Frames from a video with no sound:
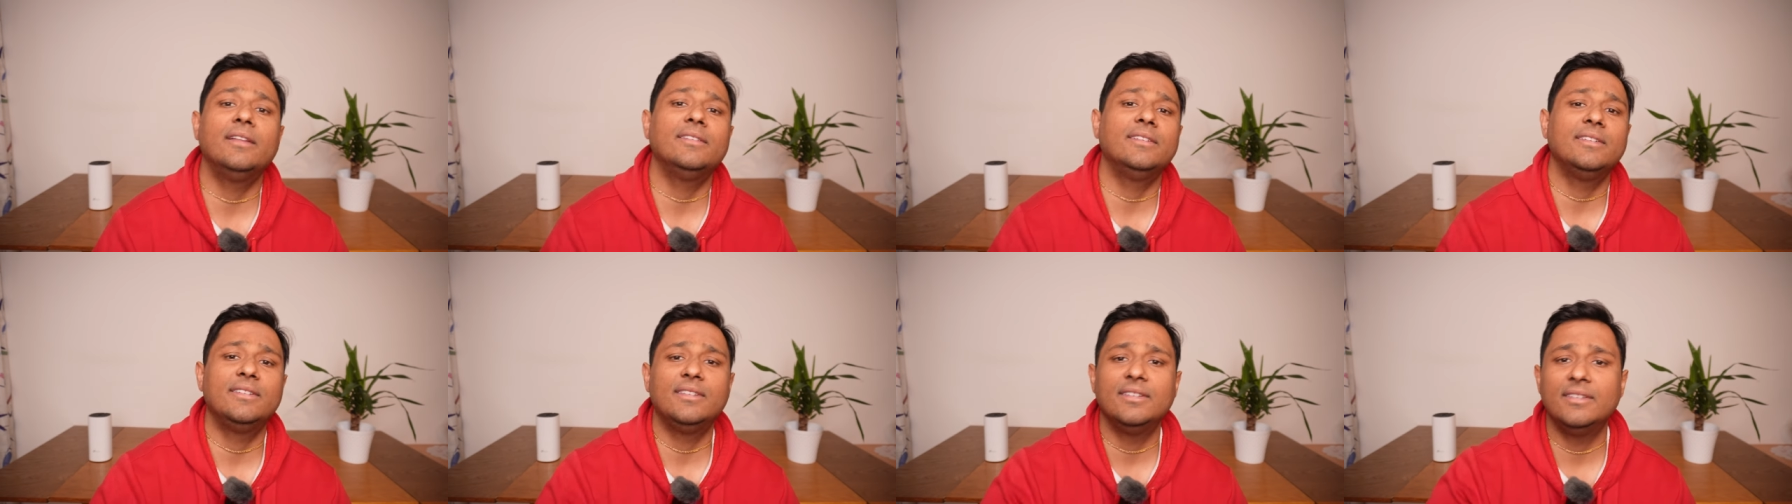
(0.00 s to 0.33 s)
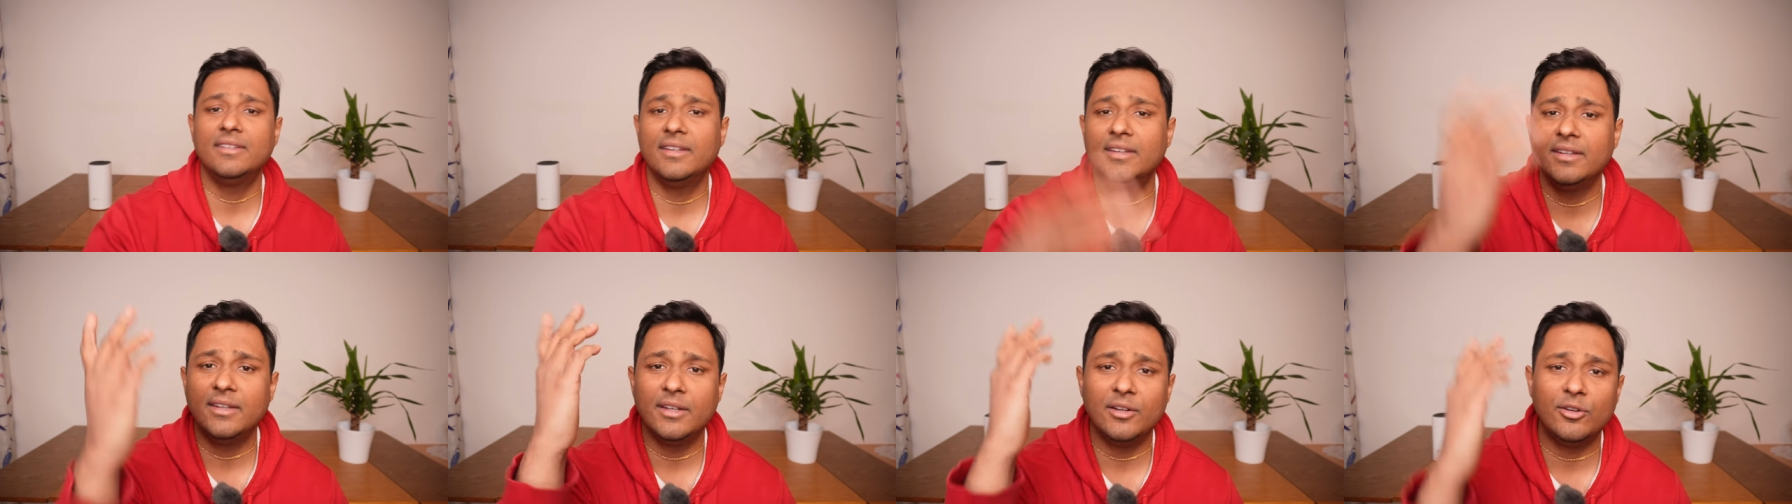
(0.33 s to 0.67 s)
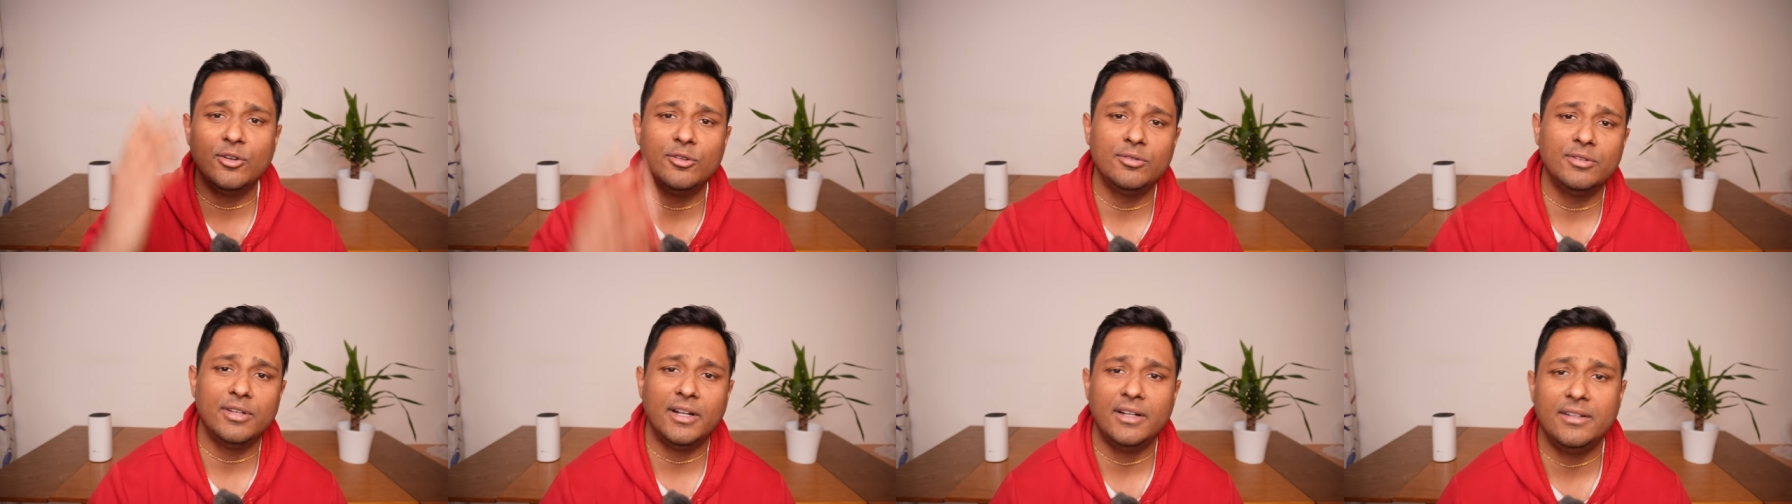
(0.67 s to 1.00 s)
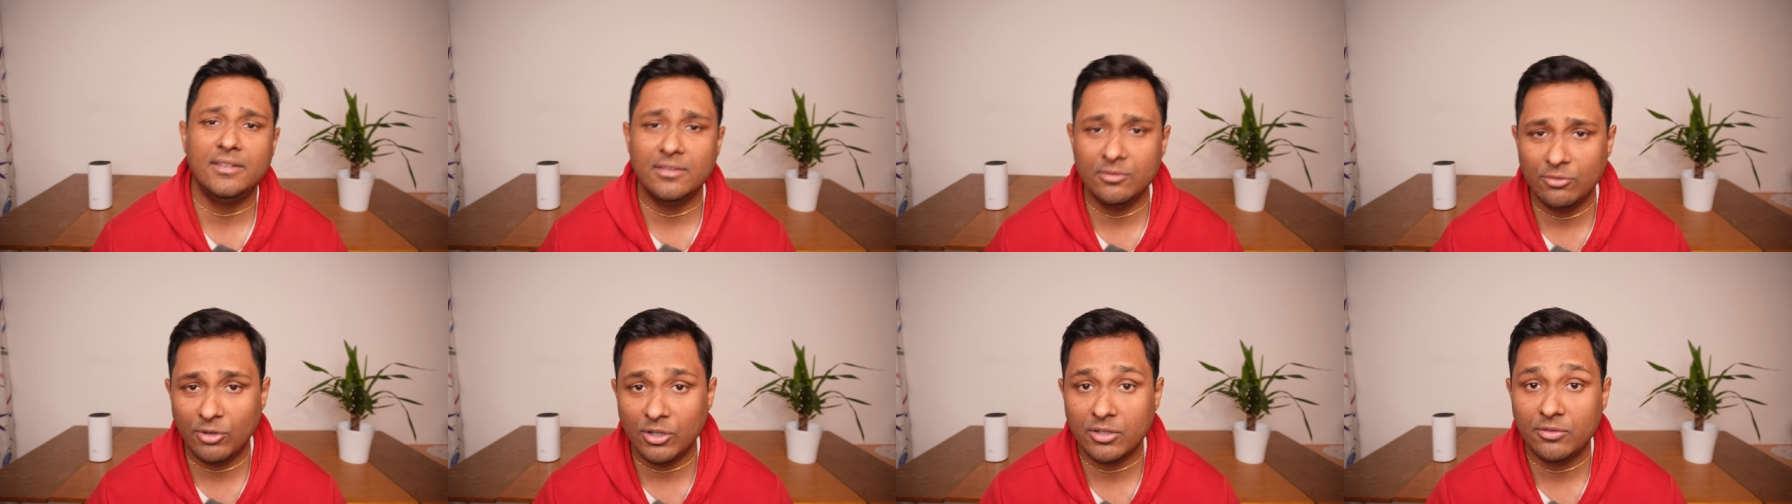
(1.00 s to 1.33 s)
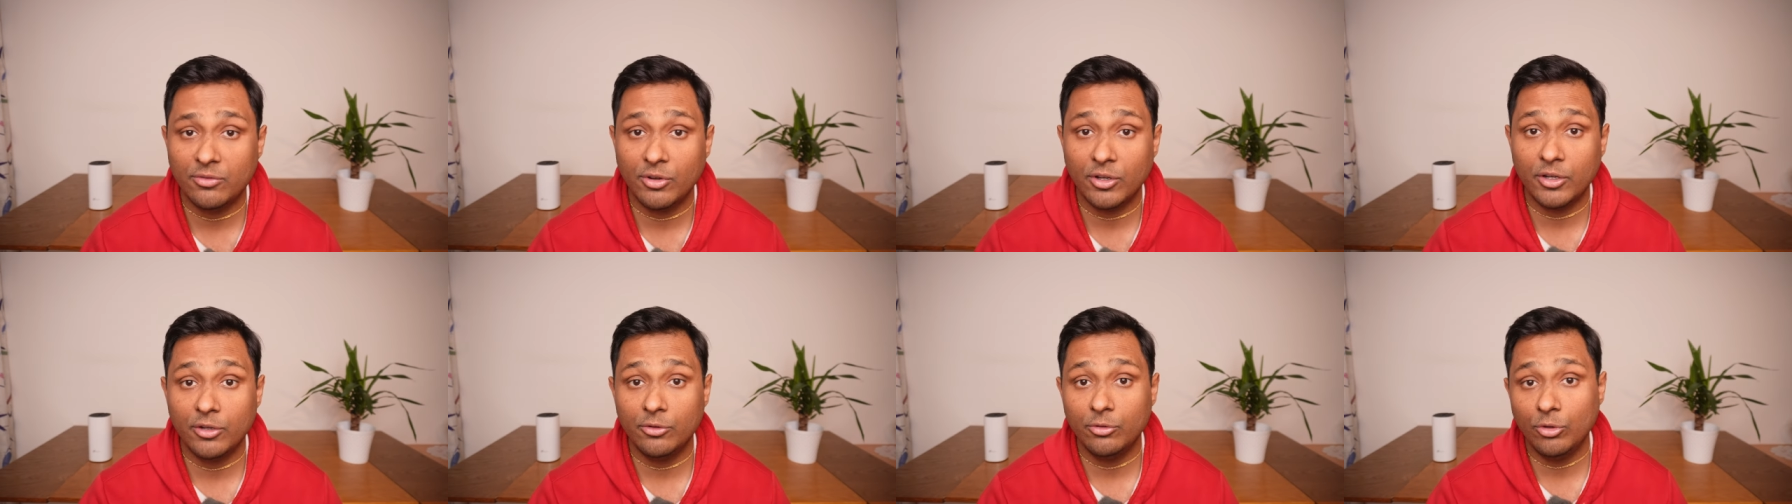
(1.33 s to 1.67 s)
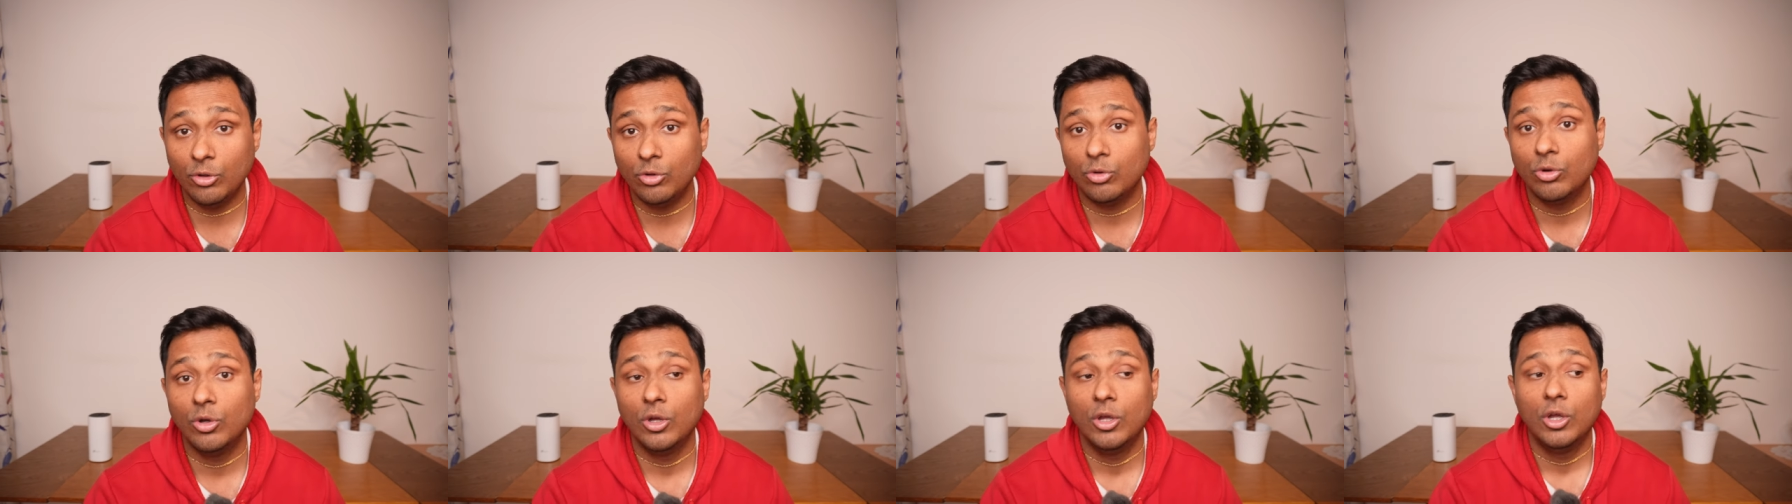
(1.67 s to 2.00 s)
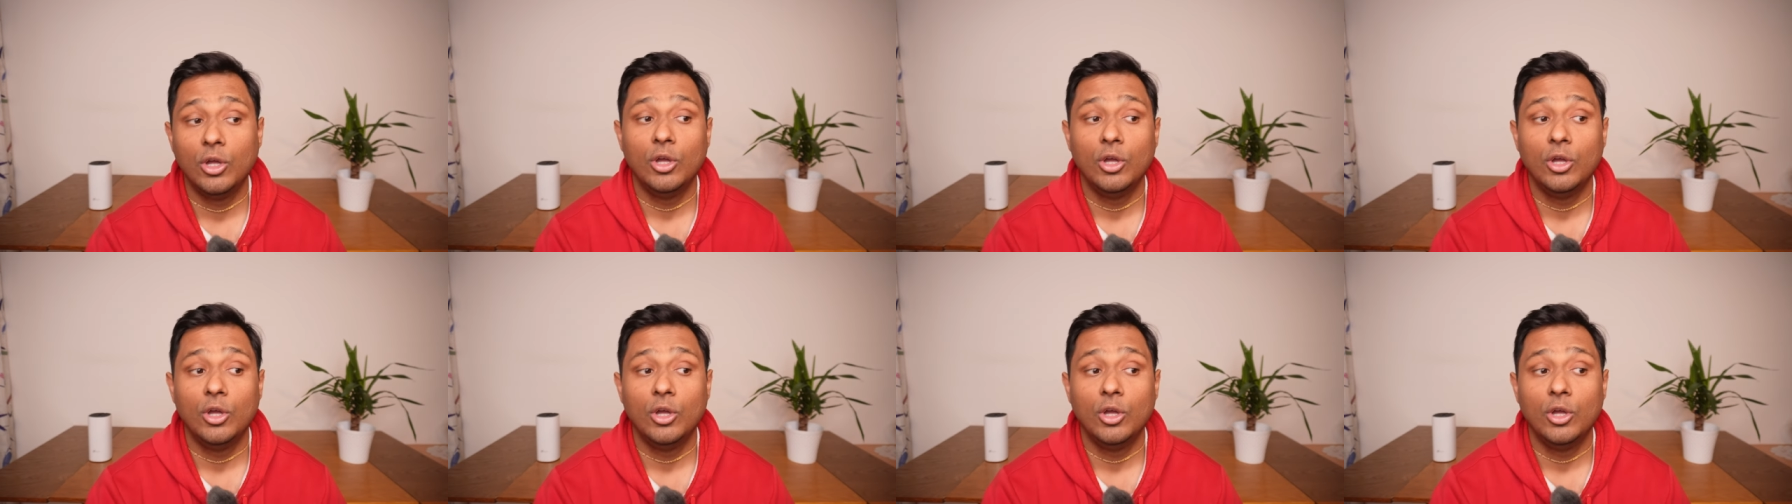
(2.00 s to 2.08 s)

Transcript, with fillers: this is the year of Saturn, what can you do?